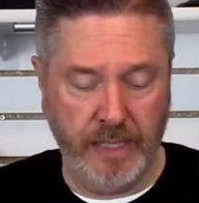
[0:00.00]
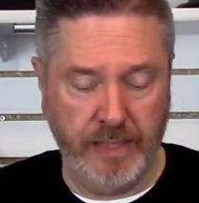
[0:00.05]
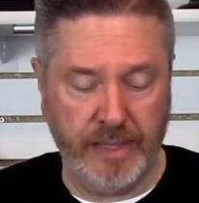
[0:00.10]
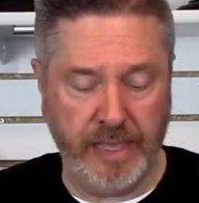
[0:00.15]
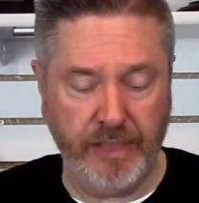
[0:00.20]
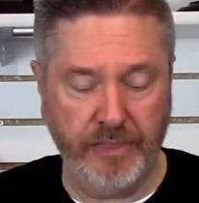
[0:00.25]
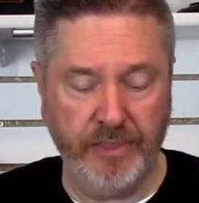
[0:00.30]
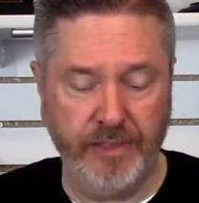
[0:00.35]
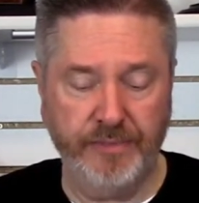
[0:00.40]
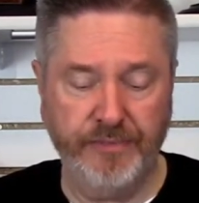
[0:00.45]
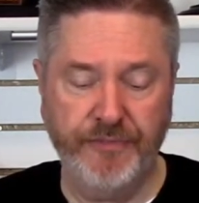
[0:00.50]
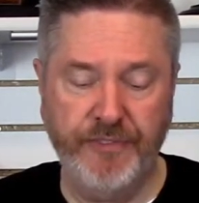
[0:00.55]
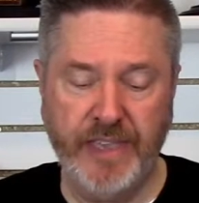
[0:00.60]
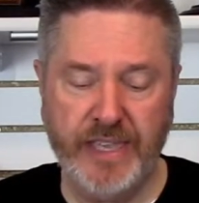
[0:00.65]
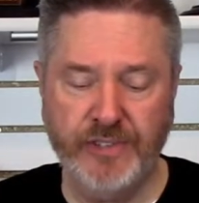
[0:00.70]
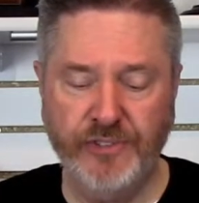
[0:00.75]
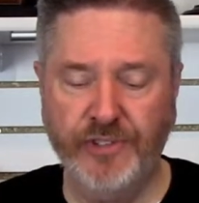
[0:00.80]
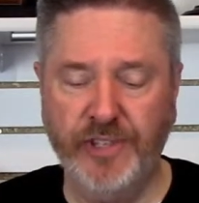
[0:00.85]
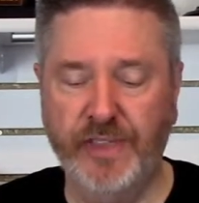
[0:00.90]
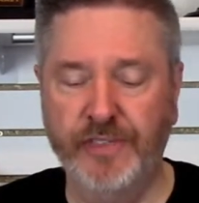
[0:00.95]
Now the
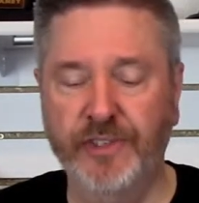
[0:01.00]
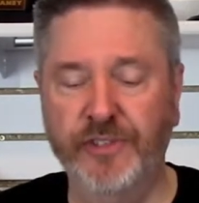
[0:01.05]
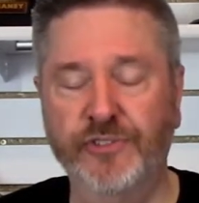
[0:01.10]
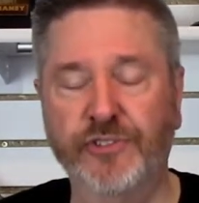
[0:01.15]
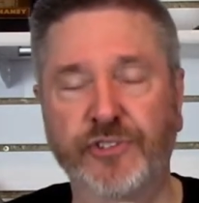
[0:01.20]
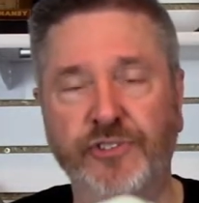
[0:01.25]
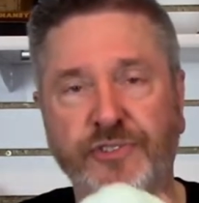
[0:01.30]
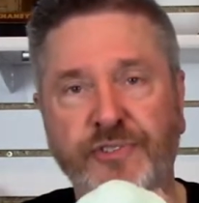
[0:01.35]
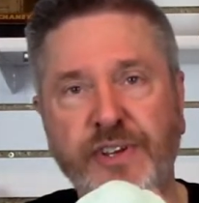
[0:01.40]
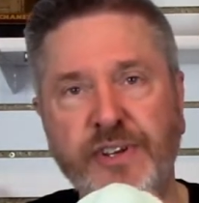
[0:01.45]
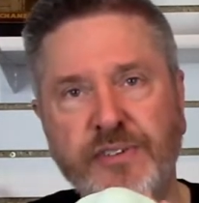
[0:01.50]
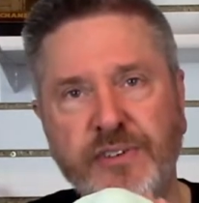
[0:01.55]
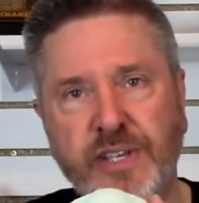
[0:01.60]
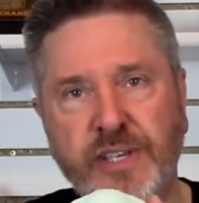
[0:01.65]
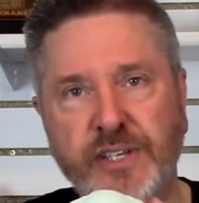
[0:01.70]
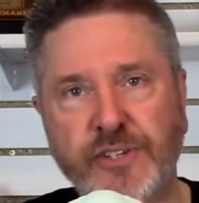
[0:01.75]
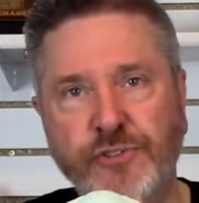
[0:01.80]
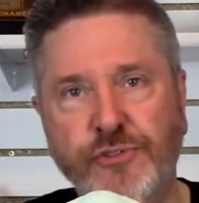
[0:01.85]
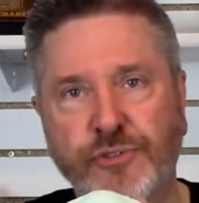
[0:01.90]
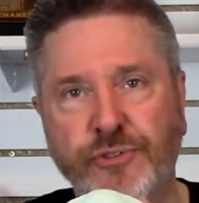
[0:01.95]
face on this is very
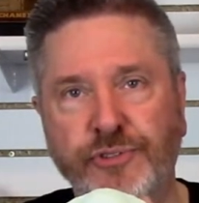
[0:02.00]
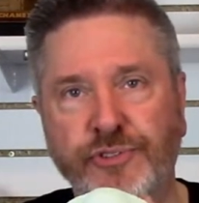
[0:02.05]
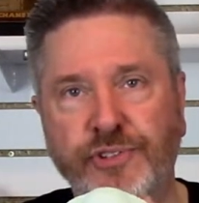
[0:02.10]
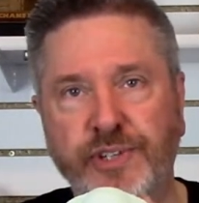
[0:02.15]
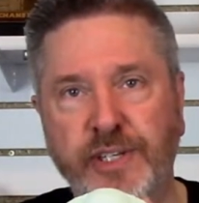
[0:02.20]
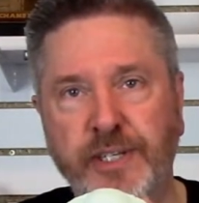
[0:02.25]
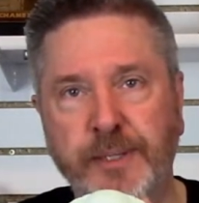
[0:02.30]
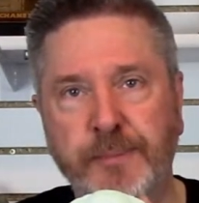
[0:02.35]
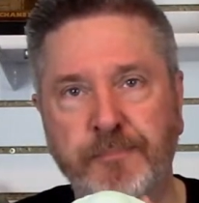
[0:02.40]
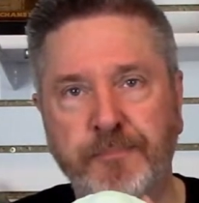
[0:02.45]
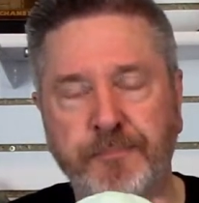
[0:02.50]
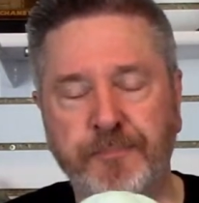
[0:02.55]
interesting.